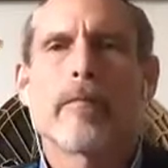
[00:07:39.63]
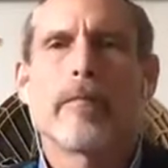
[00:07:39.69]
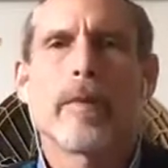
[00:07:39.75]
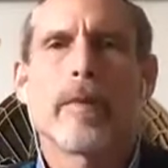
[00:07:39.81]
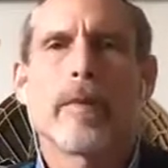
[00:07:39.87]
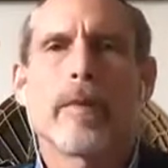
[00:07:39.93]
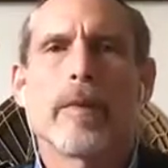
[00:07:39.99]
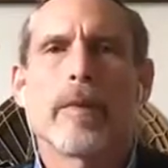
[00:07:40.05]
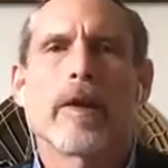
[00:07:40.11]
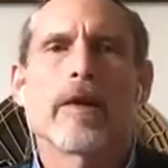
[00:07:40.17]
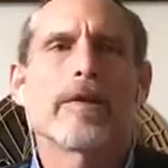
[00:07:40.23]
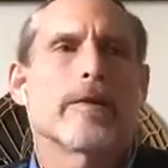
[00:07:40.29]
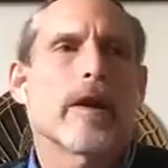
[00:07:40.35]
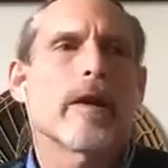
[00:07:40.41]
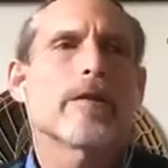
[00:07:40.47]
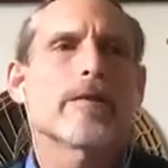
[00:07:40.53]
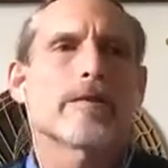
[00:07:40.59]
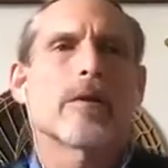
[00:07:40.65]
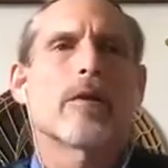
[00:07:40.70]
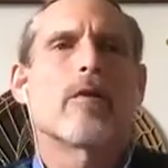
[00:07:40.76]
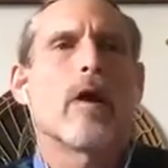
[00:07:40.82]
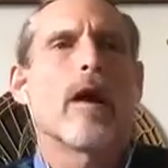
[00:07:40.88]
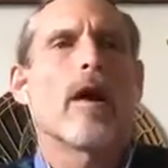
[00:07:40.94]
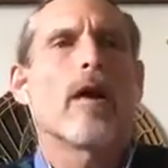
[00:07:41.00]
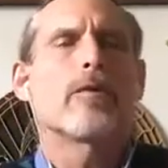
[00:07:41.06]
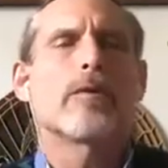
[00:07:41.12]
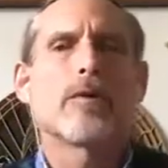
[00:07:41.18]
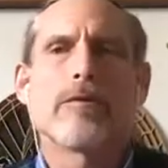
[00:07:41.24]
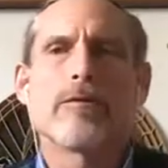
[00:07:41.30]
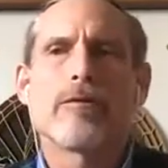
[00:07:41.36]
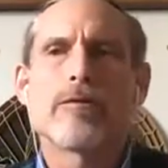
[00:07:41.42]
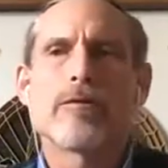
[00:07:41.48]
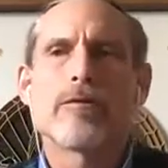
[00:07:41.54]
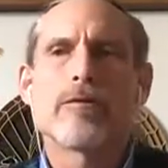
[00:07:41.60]
because that is the ground of
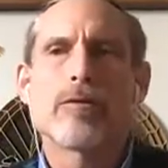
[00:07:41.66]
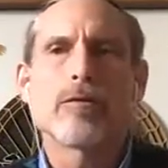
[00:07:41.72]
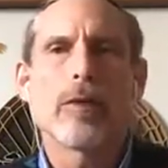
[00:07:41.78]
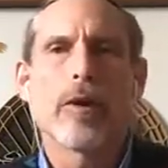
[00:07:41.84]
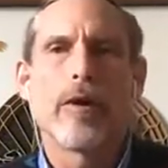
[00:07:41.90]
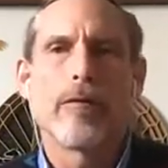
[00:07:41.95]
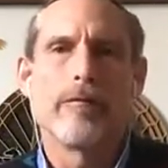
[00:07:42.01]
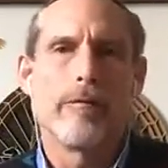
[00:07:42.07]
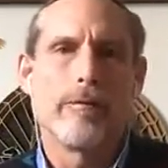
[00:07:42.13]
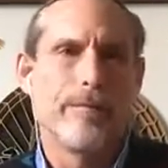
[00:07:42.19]
true love,